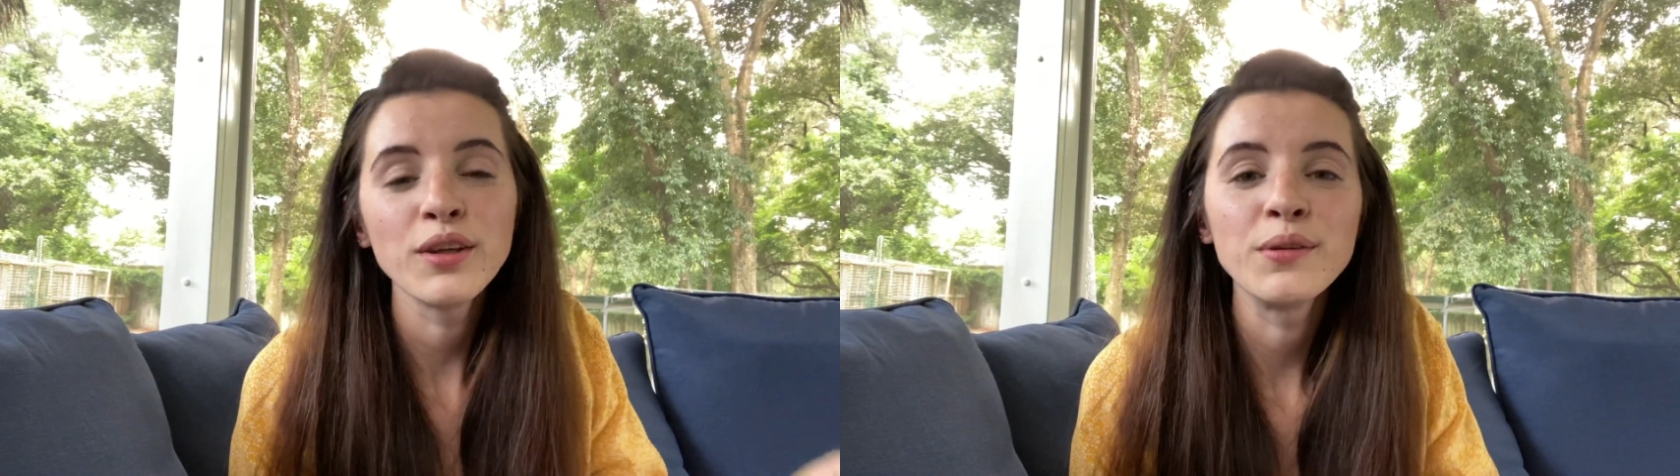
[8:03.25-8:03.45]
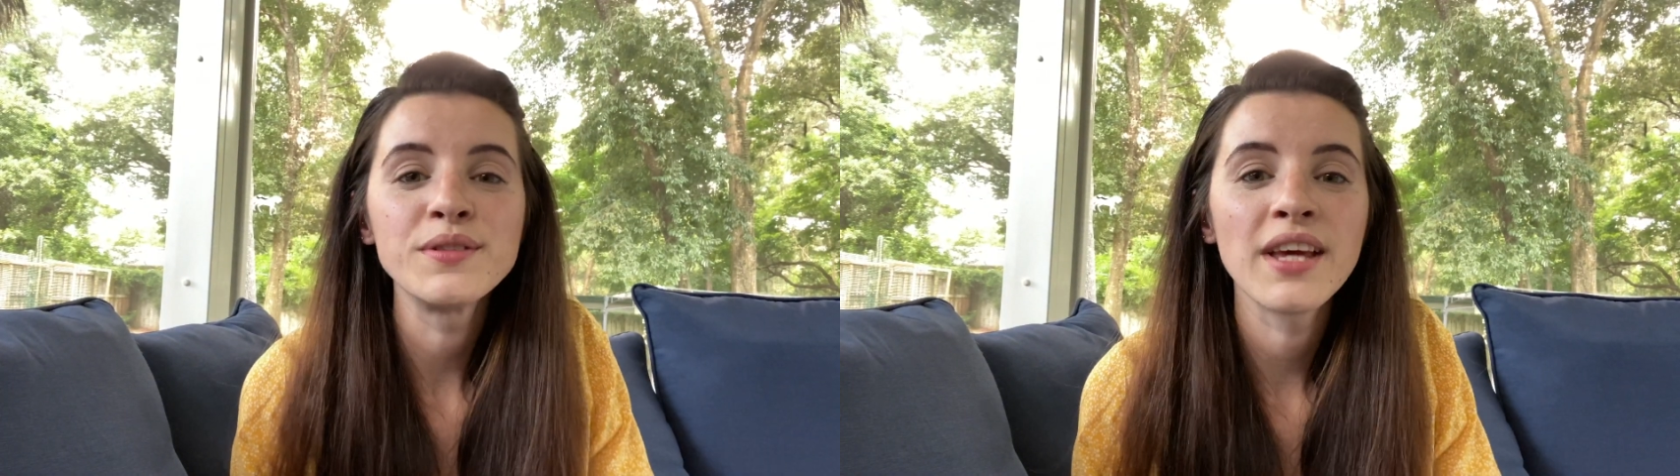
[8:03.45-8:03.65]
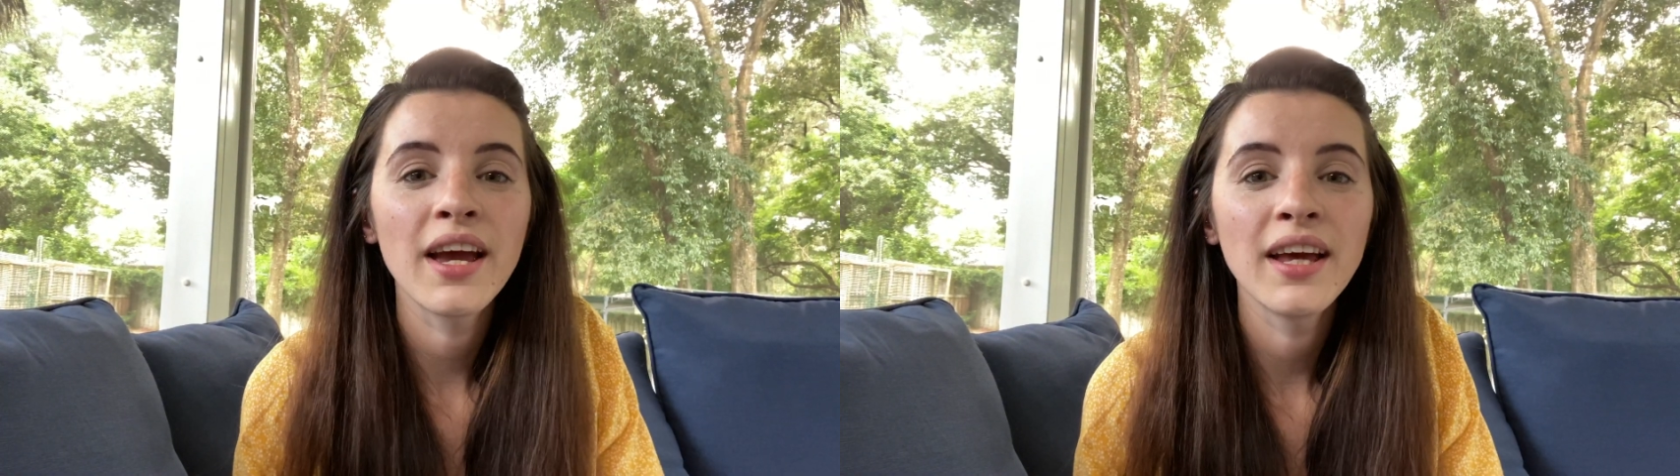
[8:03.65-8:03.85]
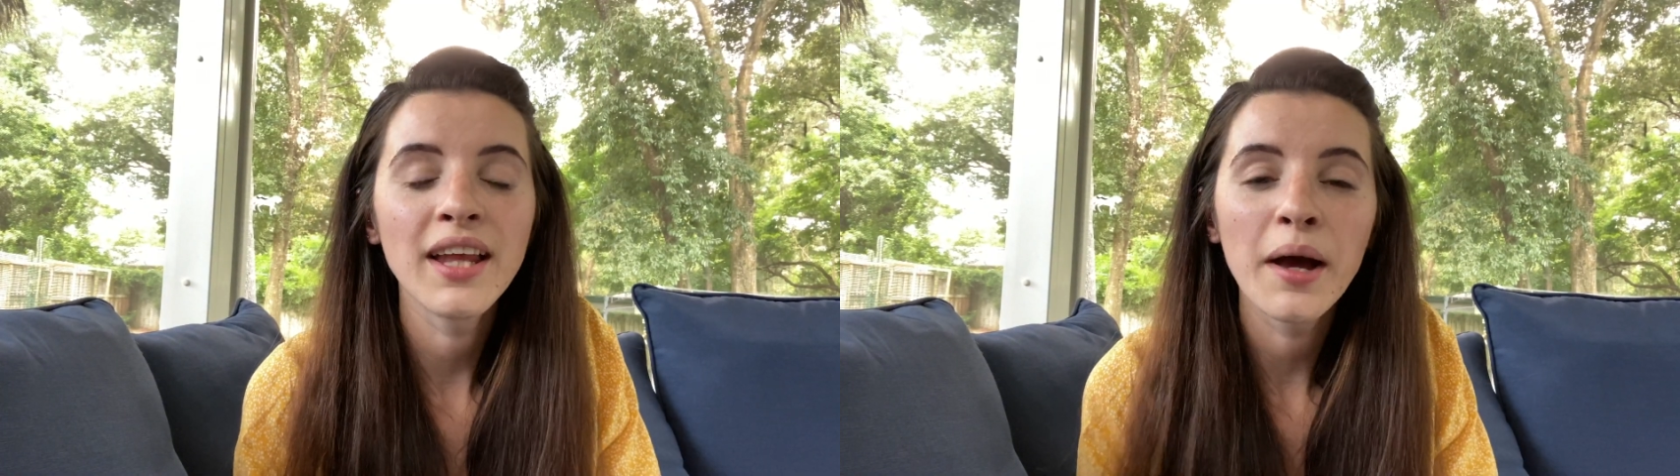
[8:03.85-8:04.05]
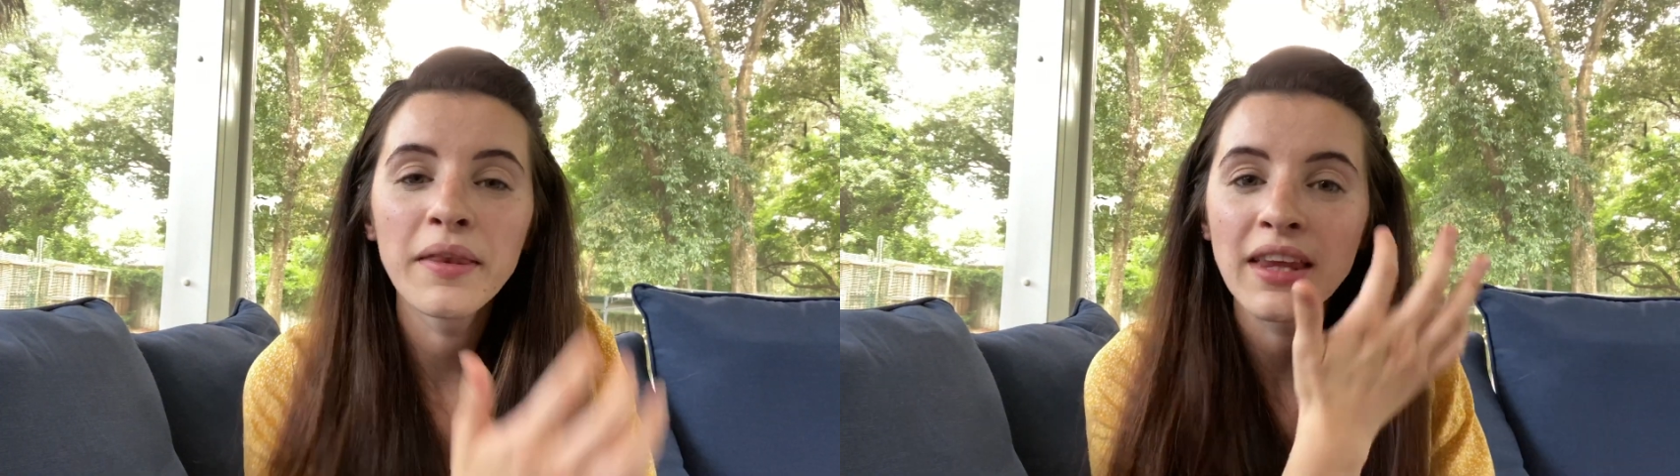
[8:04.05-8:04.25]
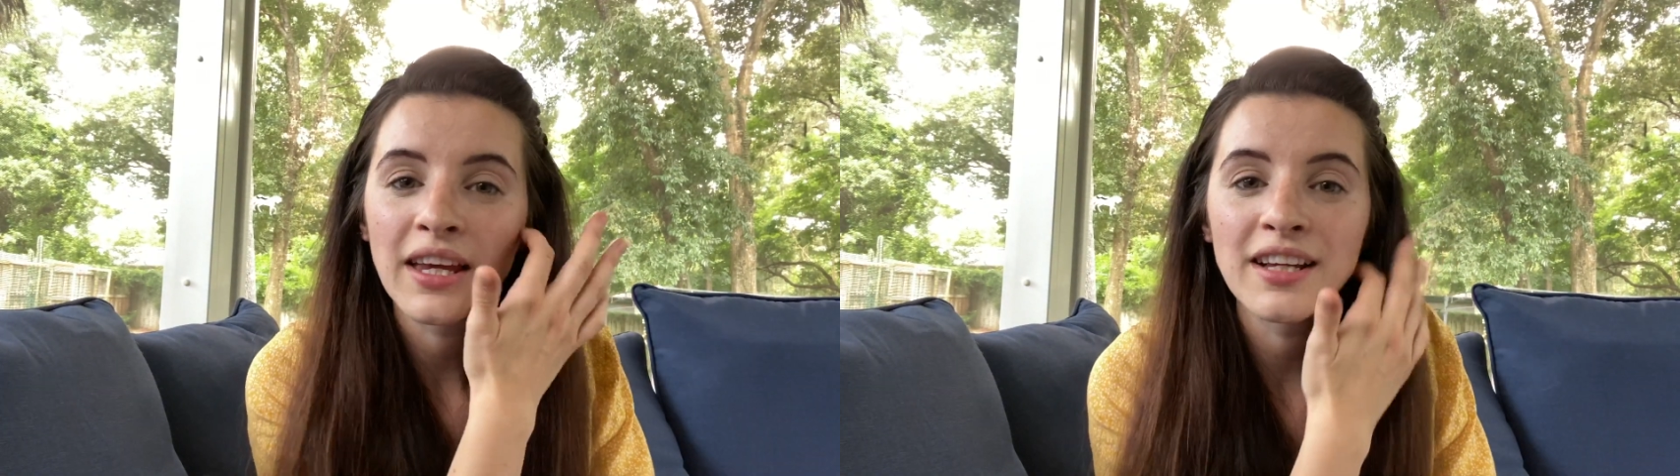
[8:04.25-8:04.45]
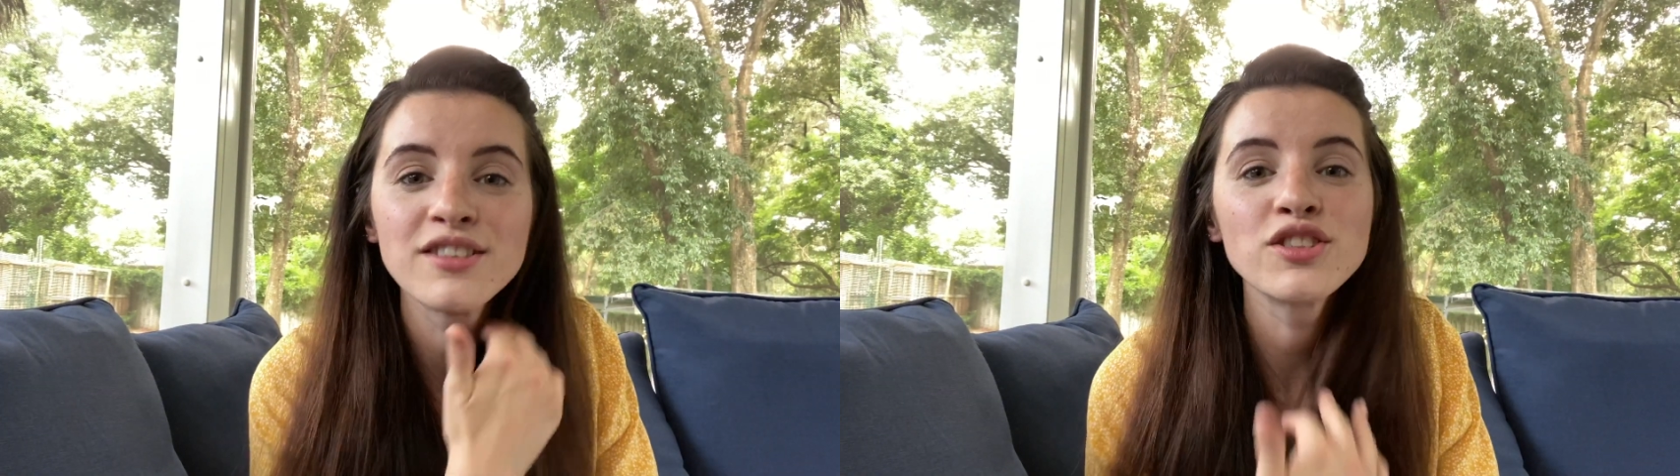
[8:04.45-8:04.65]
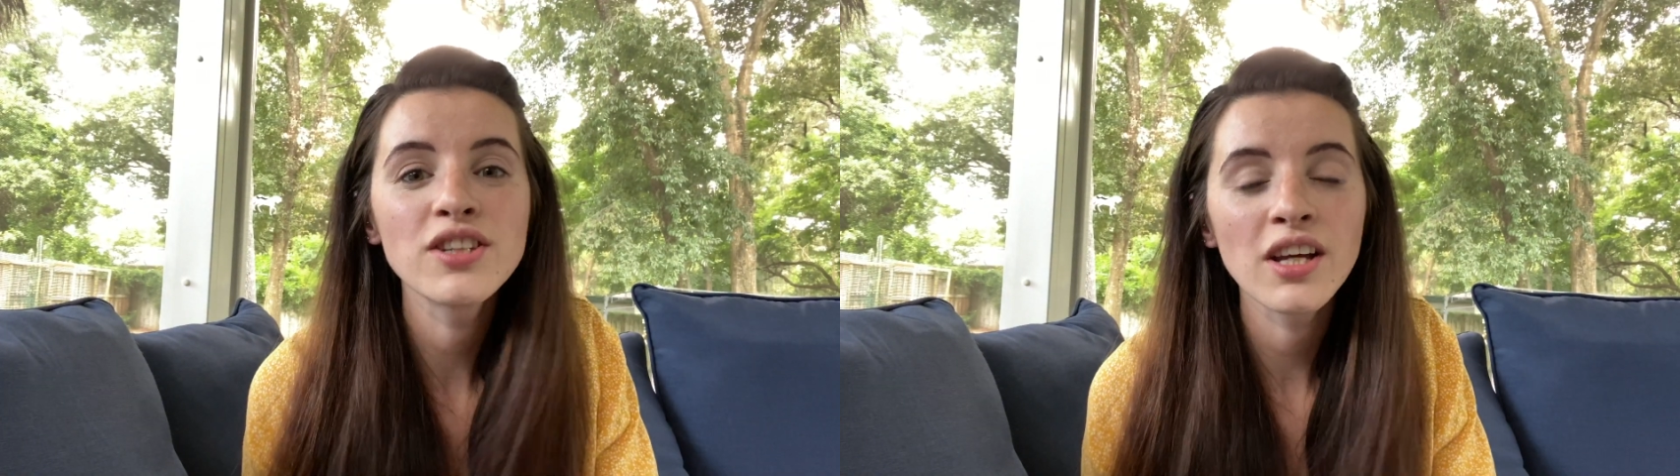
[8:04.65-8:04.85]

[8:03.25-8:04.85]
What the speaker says: using the study